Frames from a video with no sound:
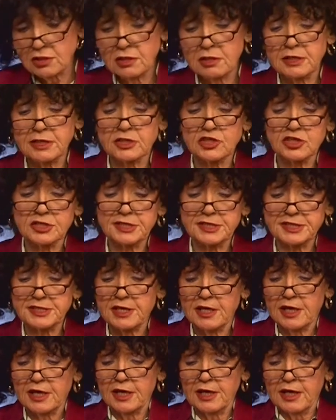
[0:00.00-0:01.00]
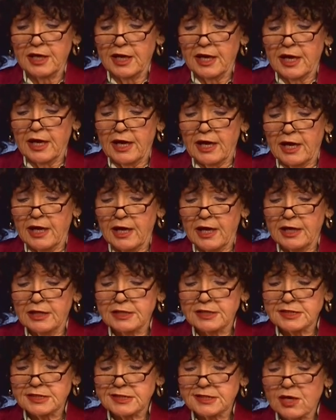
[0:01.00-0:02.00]
elections.
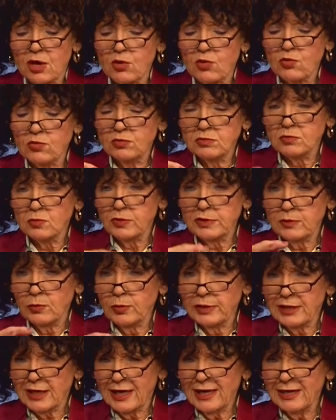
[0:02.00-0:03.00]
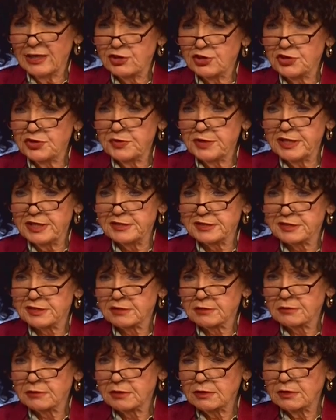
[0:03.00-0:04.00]
So what kind of duties,
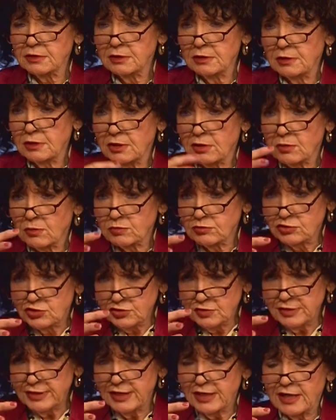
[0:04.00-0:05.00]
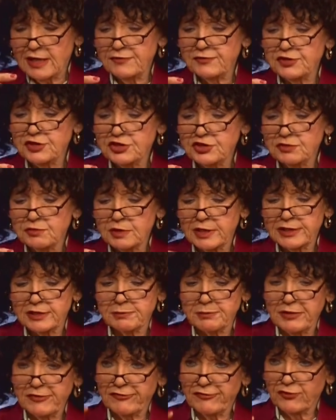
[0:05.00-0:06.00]
do you have to do, like
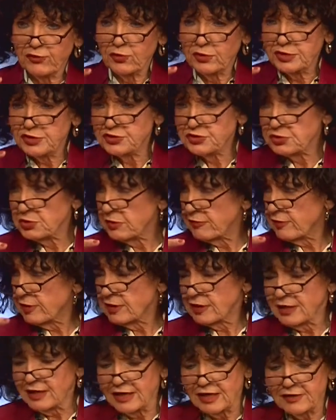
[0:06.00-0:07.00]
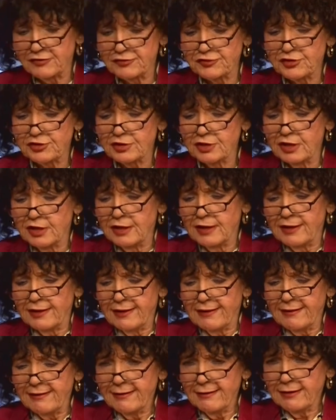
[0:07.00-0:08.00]
before, during, and after?
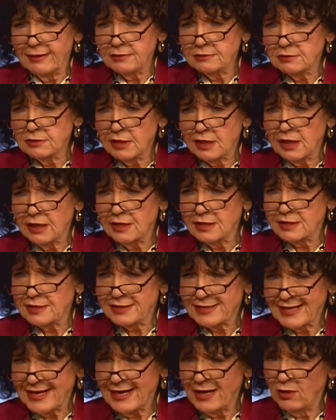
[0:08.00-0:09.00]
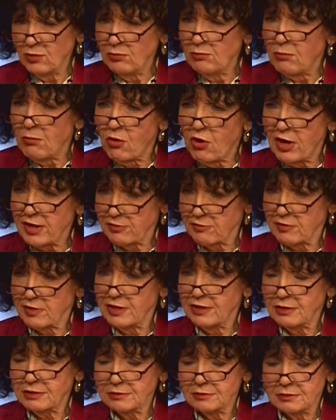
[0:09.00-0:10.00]
And can a town
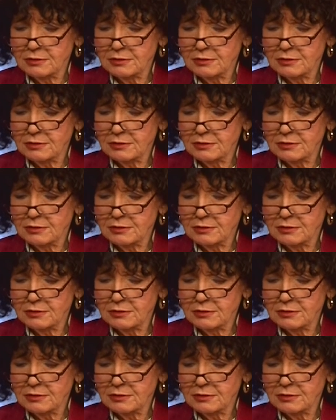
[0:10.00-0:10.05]
moderator